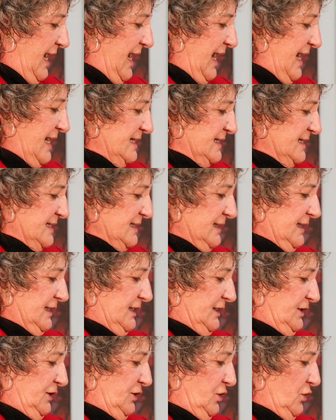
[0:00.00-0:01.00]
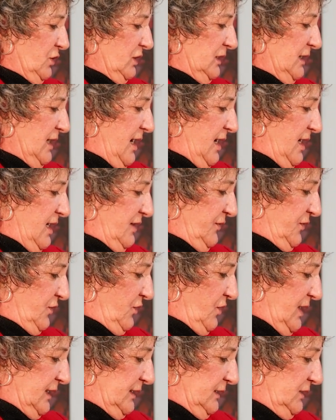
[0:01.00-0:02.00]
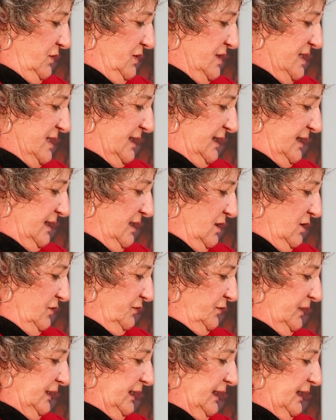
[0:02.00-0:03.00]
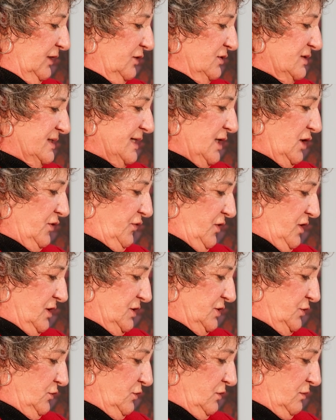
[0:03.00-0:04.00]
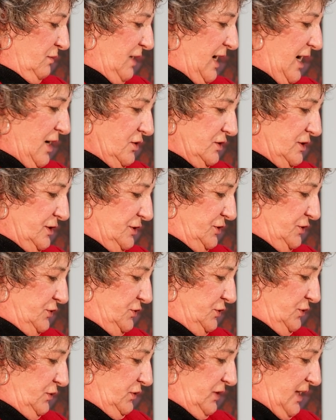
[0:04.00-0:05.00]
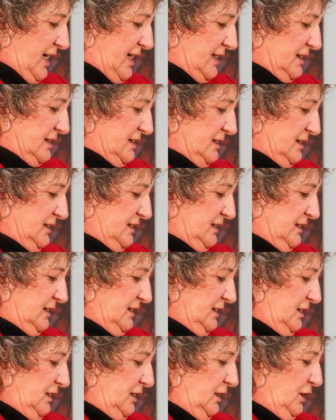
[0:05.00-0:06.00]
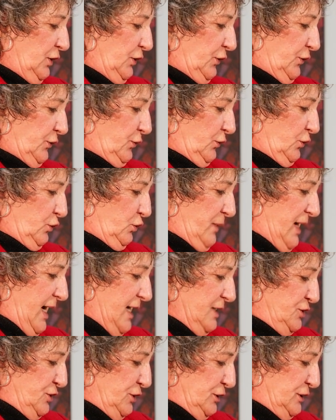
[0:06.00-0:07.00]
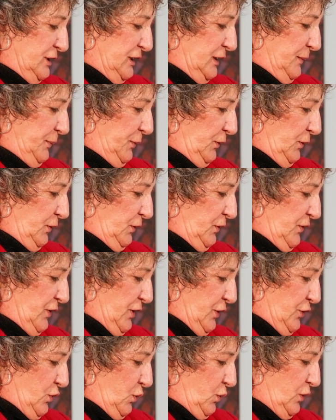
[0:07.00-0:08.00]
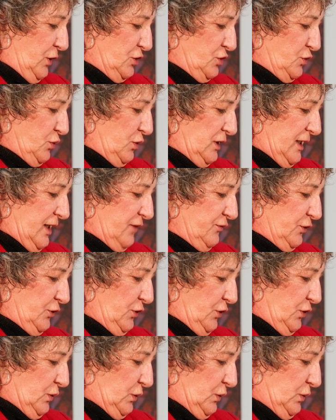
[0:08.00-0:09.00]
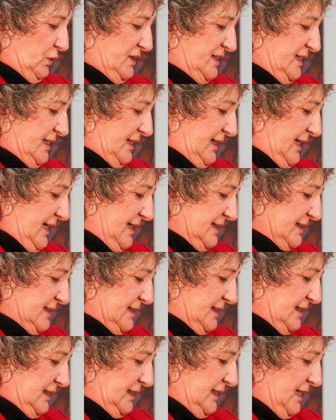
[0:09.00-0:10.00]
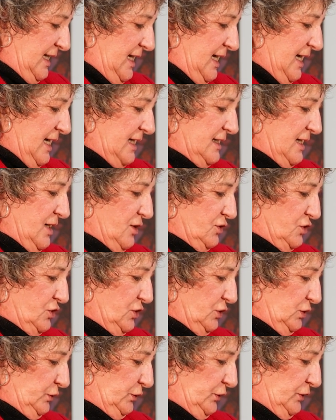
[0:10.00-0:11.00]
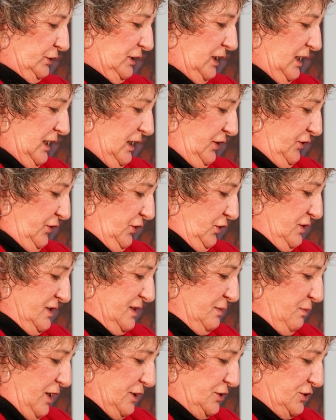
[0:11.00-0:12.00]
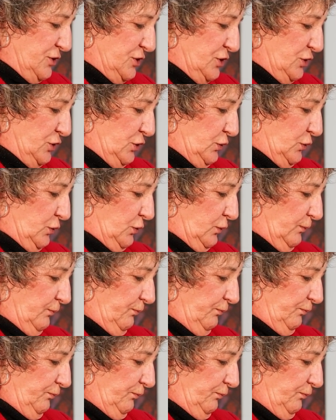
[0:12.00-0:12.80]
"Aslan, you're alive!" cried Lucy, flinging herself onto him. "How did you do that?" "Through magic deeper than the witch will ever know," said Aslan. "And now, children, there is much to do.